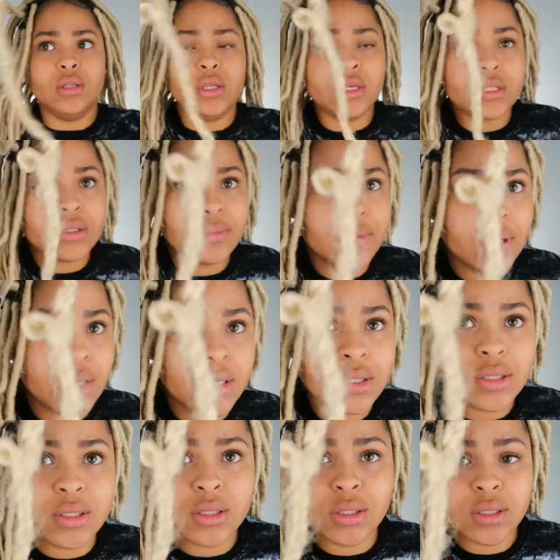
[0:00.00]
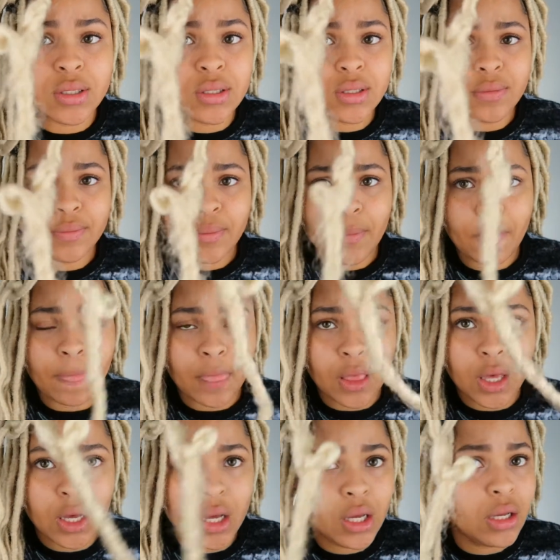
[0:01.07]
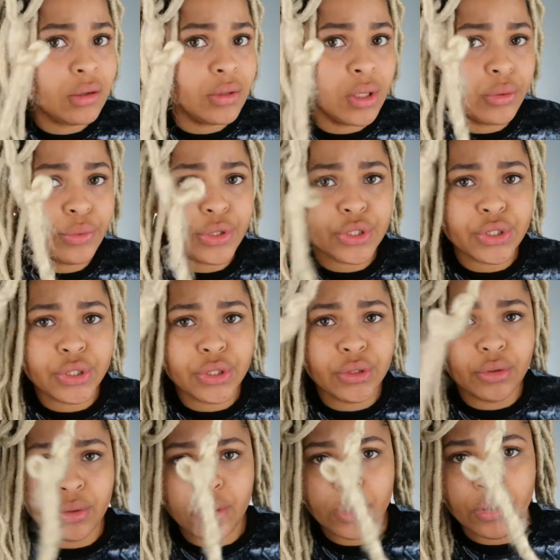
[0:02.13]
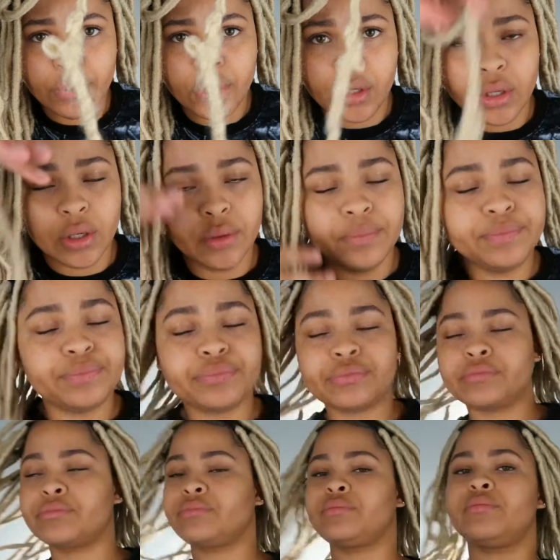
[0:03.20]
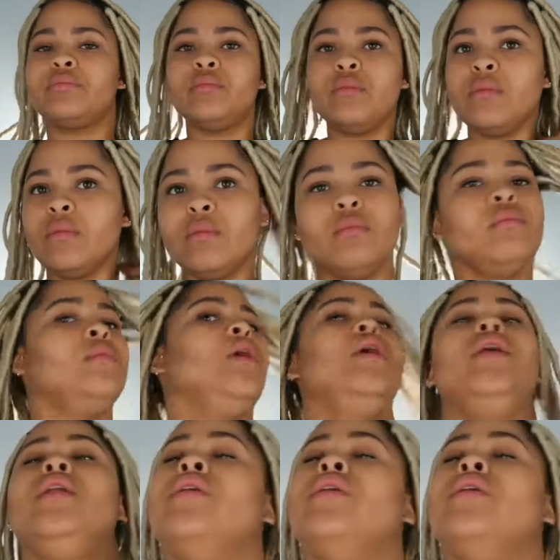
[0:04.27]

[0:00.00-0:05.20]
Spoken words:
this one is just, I don't know what she doing over here, and